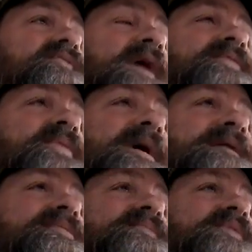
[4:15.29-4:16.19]
they
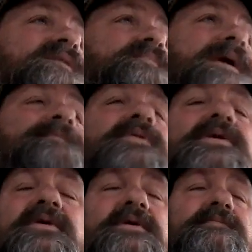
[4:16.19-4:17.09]
think that these
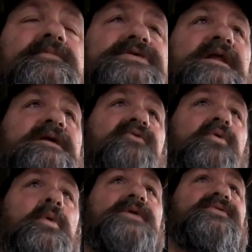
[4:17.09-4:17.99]
people who are sending
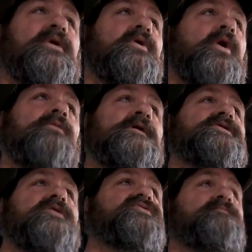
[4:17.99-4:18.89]
requests are
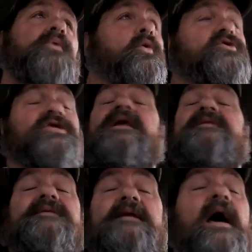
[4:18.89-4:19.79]
only using Porch, and
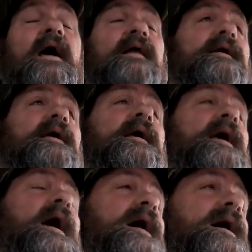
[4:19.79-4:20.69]
it's not.
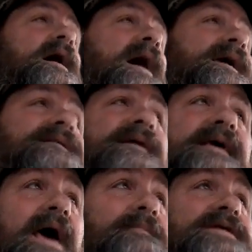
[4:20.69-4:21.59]
Uh, I can't tell
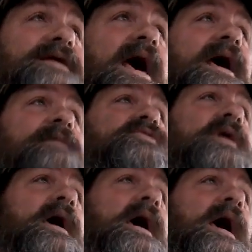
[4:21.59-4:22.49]
you how many times
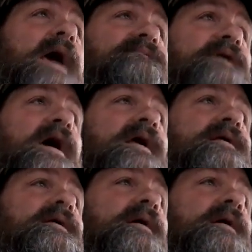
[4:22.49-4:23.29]
I've got